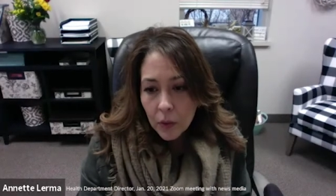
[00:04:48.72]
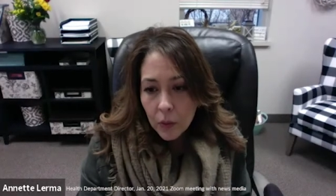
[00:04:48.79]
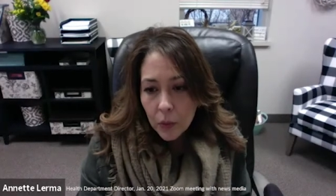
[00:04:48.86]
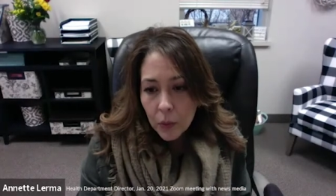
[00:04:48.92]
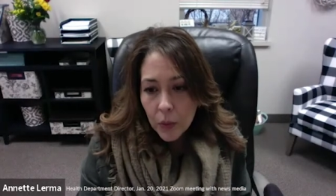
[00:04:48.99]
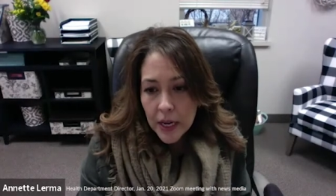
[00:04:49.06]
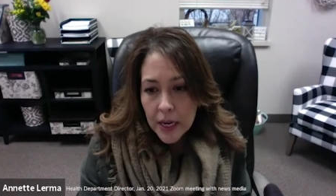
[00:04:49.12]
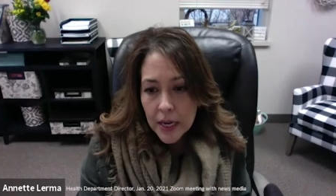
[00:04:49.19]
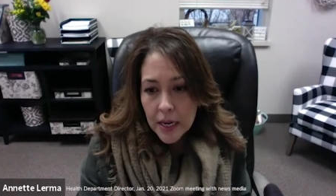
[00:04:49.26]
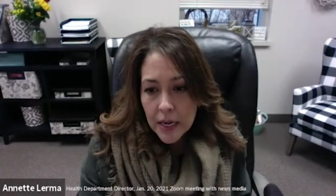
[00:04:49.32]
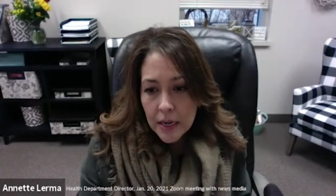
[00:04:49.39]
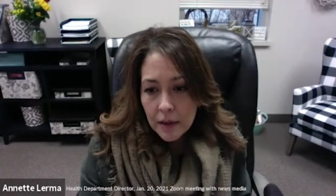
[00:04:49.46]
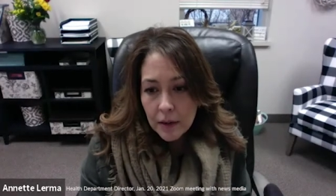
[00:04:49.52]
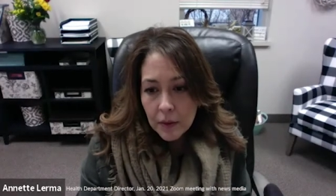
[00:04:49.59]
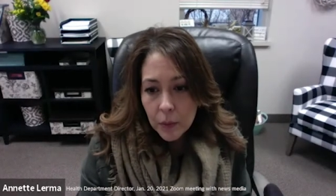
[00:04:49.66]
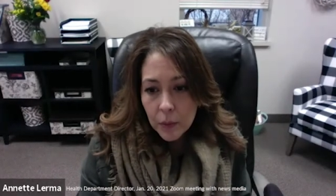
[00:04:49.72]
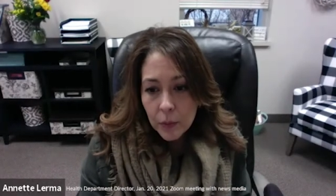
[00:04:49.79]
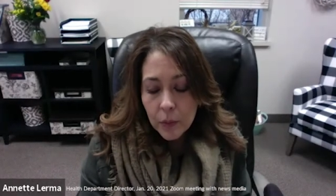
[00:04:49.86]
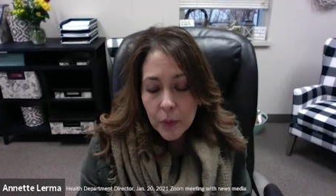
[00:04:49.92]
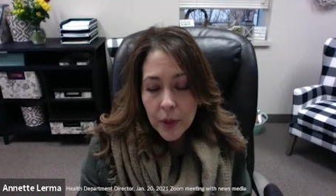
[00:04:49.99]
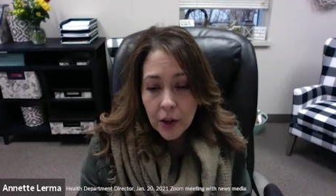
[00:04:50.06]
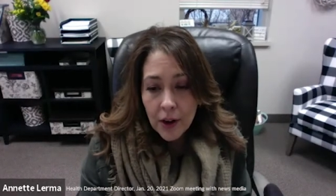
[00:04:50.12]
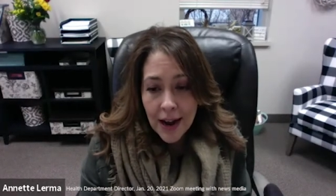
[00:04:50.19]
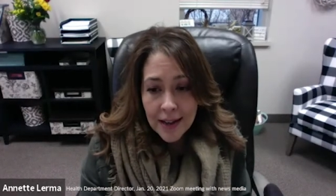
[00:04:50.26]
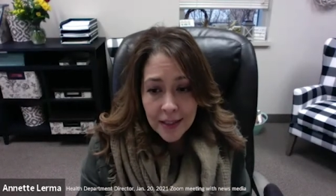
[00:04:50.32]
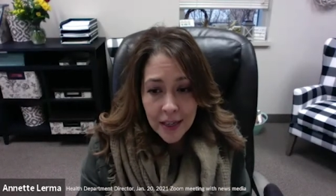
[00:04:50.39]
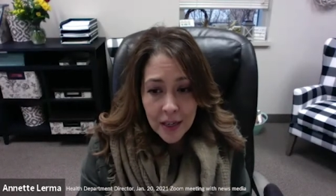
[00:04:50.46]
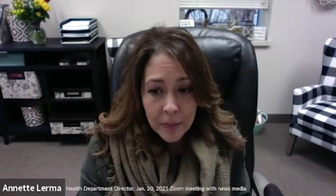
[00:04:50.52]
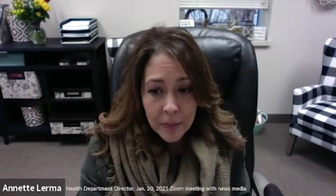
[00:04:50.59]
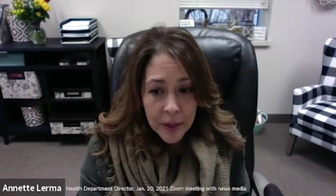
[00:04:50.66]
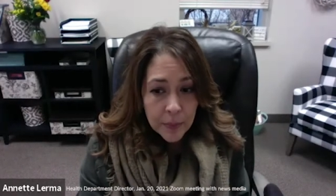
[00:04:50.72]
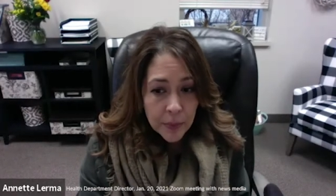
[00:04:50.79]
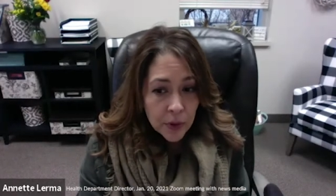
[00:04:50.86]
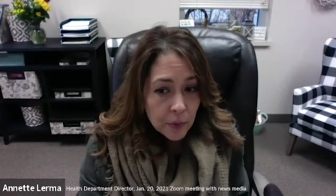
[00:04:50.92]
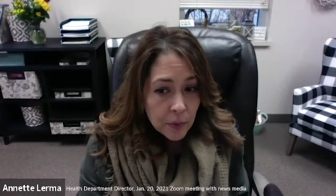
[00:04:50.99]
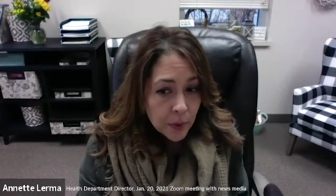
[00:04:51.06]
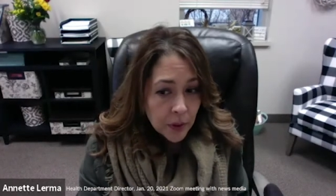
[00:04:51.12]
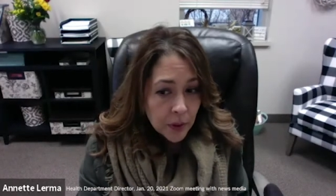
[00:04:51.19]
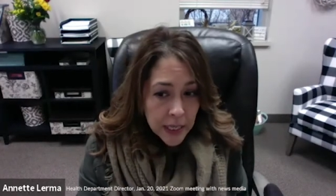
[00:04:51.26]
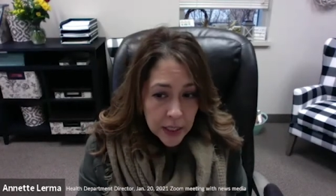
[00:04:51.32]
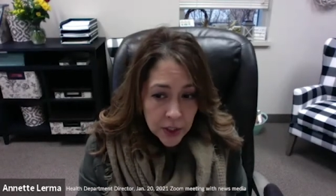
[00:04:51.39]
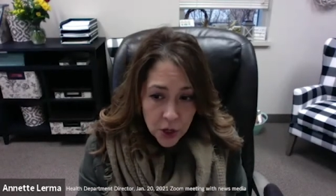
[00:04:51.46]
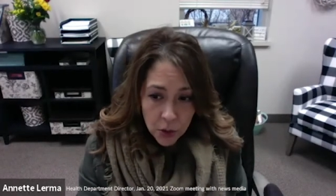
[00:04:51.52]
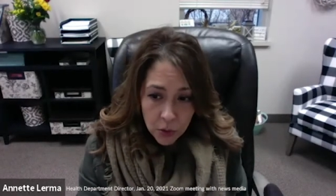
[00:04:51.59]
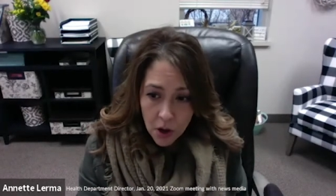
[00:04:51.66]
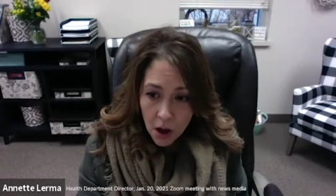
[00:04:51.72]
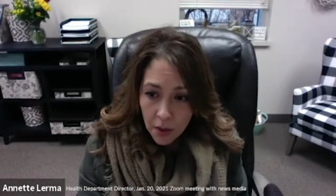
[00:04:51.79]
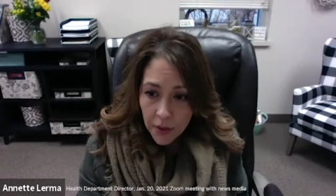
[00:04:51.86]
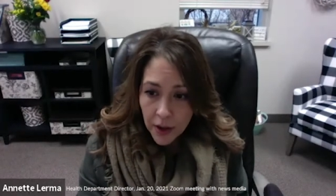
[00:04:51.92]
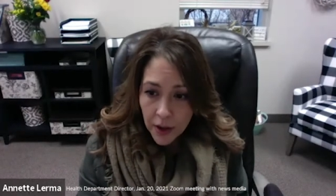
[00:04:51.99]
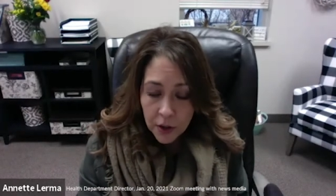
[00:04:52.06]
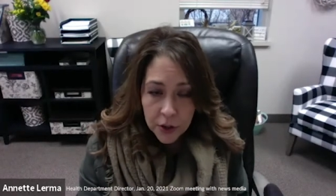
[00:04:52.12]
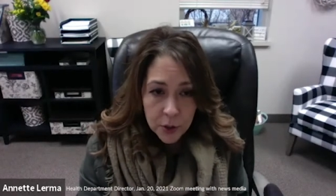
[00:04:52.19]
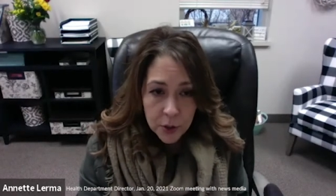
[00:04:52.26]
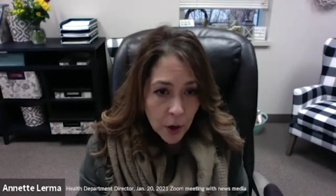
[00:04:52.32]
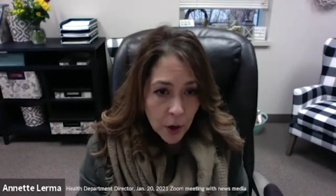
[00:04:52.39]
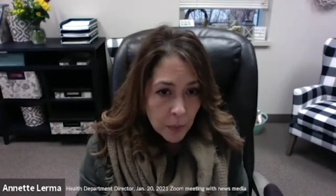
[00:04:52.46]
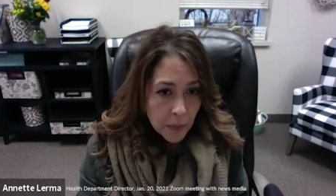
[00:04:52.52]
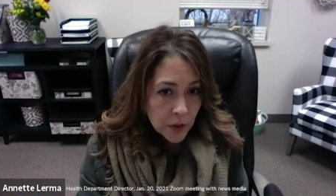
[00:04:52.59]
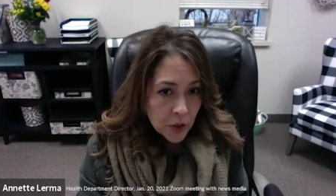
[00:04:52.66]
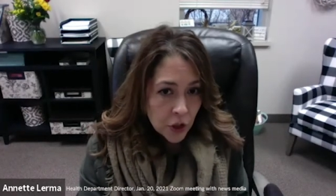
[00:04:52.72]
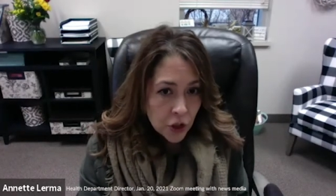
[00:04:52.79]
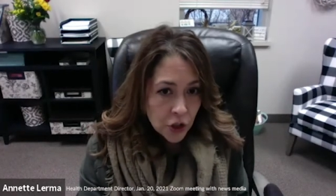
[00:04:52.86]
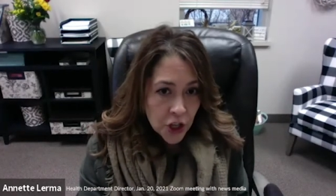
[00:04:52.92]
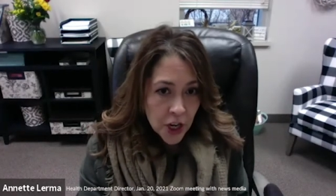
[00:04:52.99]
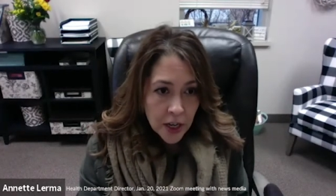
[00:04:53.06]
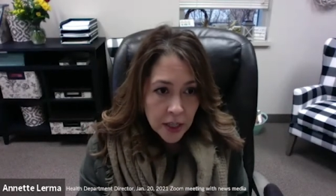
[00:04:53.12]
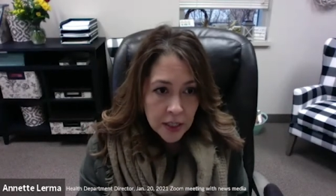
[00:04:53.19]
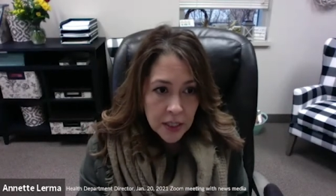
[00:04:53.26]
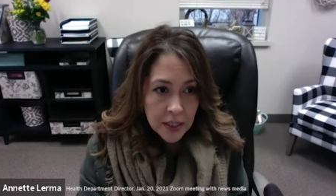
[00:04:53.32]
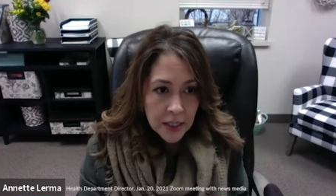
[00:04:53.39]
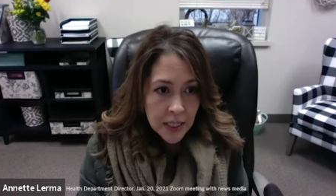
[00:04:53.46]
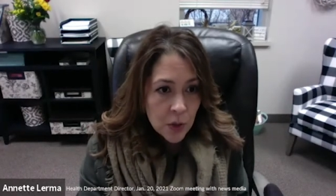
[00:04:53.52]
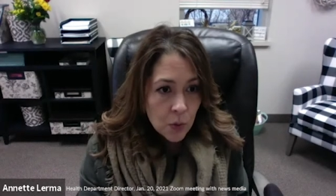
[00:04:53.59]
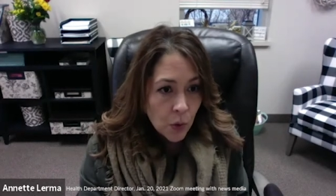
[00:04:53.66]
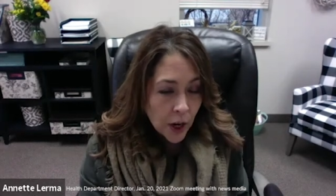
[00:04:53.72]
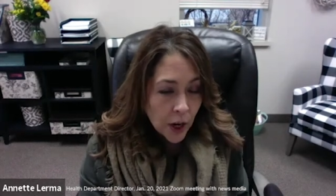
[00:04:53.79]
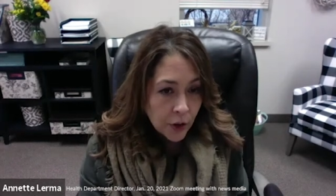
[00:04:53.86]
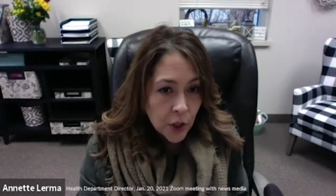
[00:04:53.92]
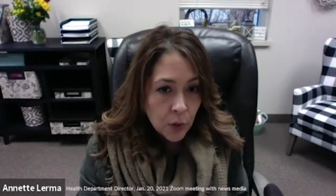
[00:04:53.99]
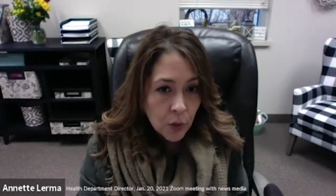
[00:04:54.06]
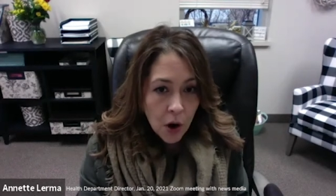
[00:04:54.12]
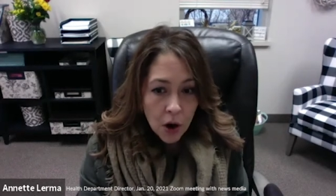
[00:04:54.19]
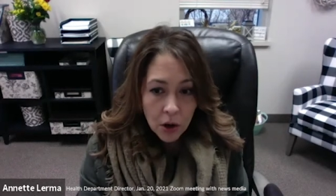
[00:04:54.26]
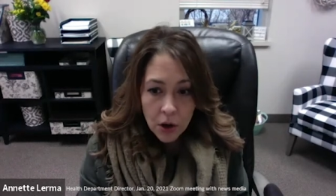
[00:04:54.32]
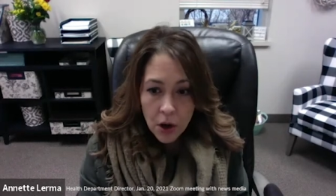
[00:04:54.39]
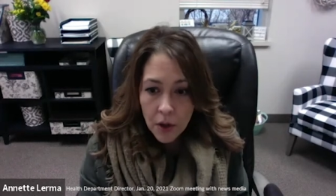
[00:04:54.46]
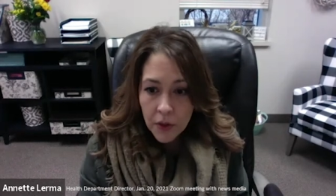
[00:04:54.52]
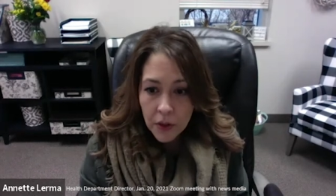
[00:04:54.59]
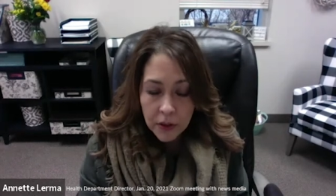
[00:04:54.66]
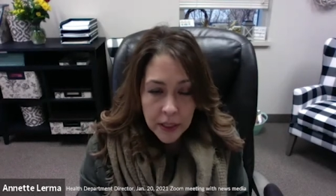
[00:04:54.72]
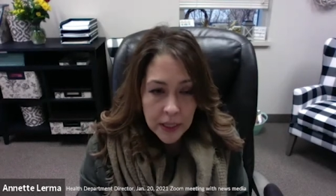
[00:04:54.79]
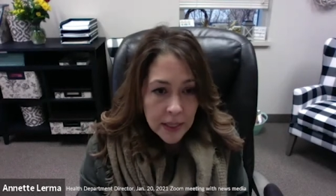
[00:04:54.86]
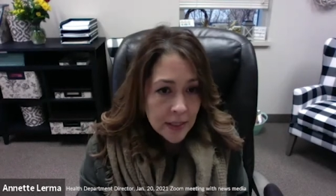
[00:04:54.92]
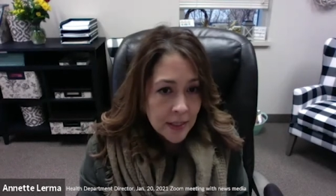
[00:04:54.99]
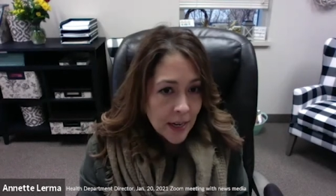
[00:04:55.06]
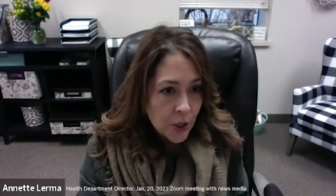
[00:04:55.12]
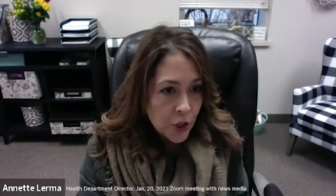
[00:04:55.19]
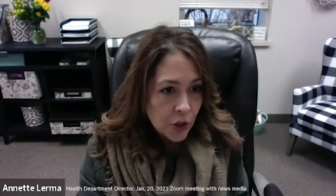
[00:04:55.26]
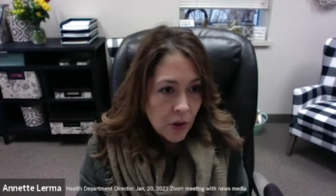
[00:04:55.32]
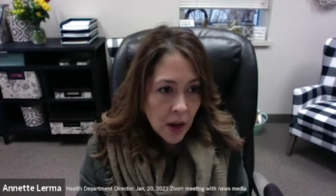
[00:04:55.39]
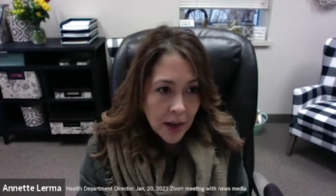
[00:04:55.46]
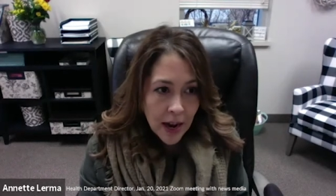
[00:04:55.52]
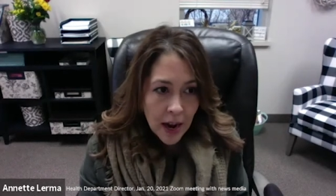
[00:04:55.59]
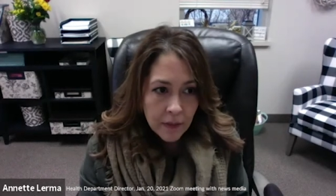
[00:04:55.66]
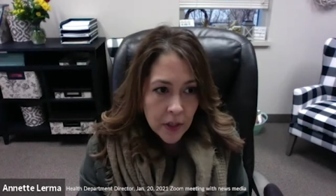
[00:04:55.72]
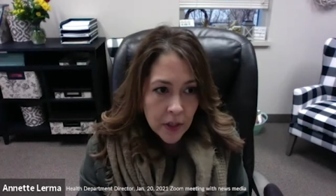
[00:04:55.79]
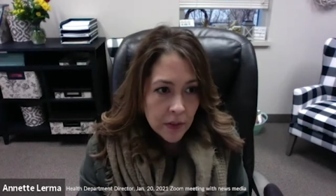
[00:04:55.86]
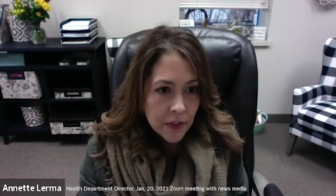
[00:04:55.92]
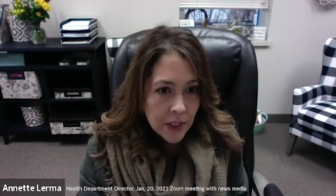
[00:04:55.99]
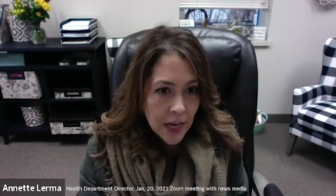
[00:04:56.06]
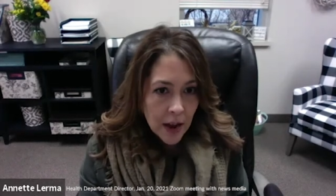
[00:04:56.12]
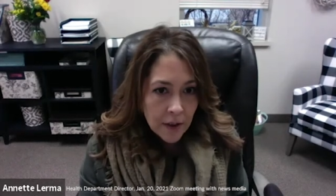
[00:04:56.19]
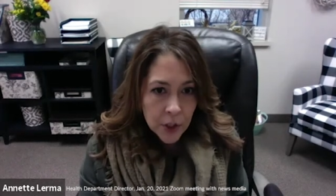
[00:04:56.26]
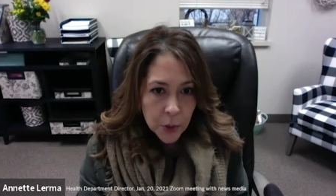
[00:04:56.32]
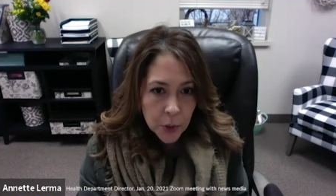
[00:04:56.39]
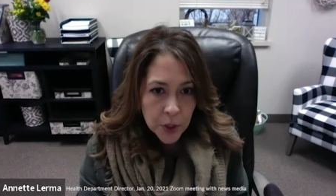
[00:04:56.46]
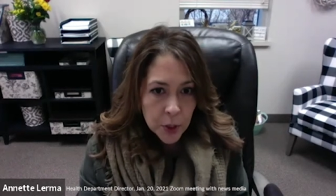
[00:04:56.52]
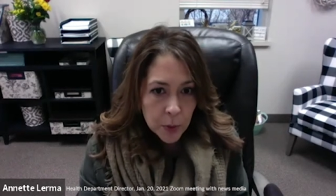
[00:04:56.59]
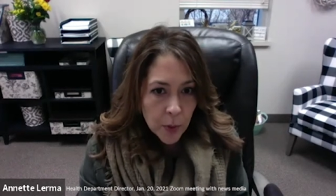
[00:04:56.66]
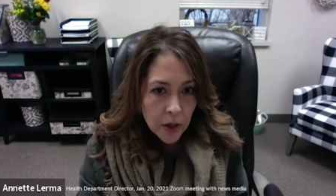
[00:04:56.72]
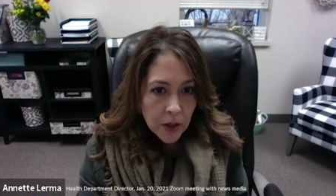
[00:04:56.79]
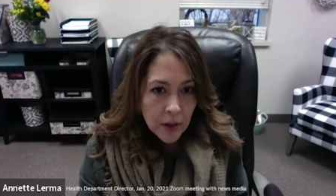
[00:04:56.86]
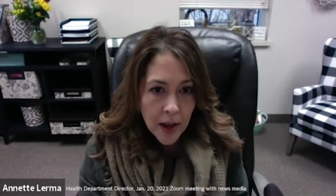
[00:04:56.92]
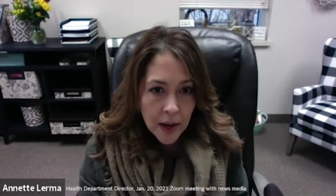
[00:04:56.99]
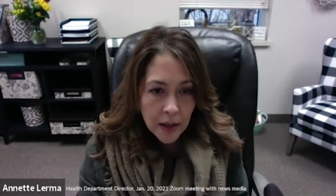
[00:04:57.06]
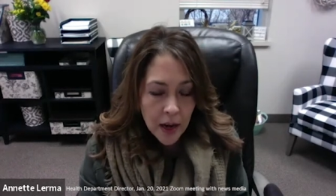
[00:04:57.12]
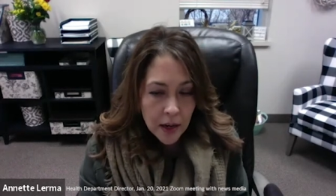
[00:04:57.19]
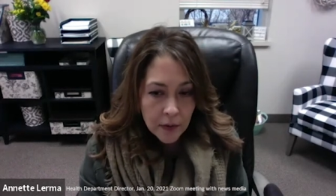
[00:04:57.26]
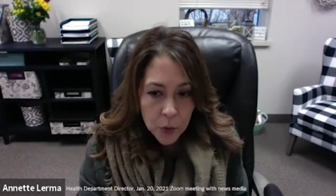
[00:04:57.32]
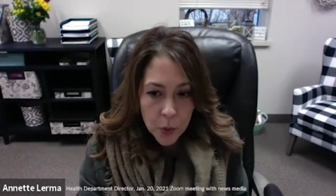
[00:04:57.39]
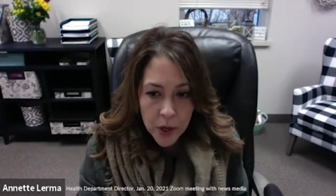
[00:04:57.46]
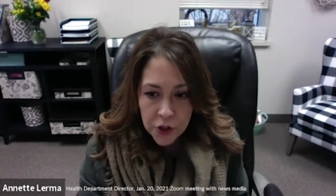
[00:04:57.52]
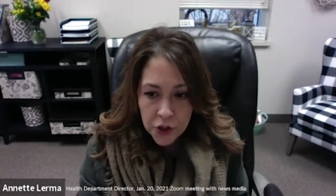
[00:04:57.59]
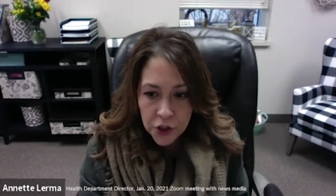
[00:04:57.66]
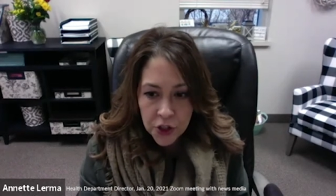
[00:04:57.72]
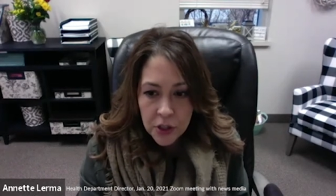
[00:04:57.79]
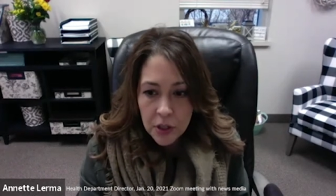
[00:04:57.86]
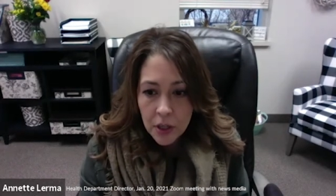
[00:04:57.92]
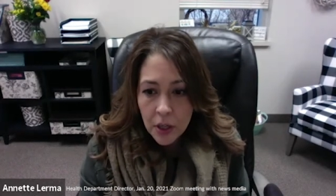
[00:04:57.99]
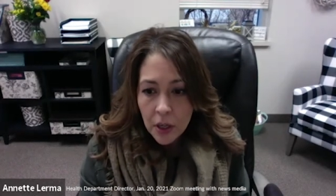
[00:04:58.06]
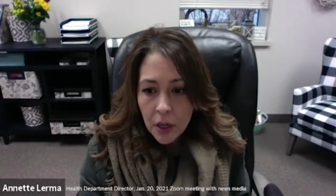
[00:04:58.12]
we, we are asking people, please don't call the health department to check to see where you are on the list. I do not have enough staff to respond to that kind of question.